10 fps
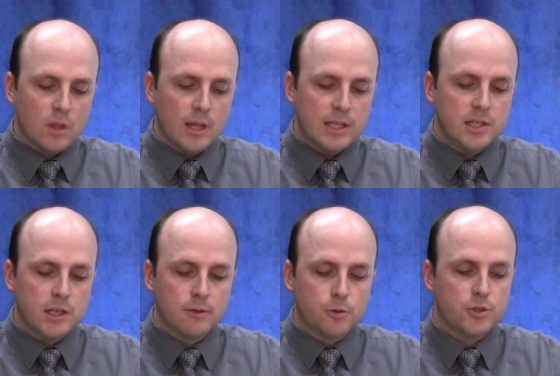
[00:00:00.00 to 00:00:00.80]
that's the
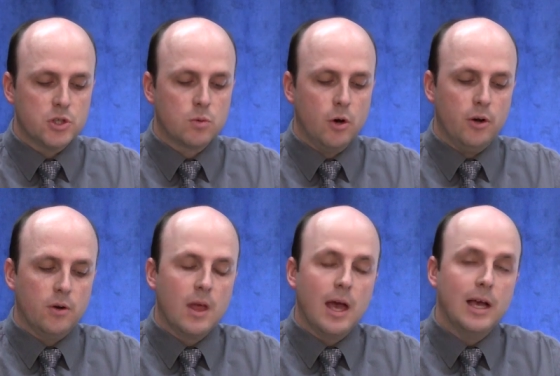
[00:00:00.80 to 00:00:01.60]
end of LaRouche's quote.
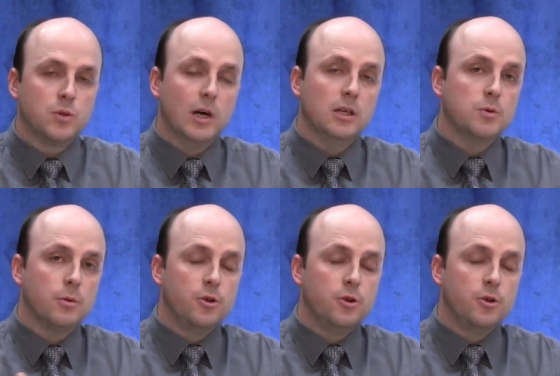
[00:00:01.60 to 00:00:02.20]
As well as what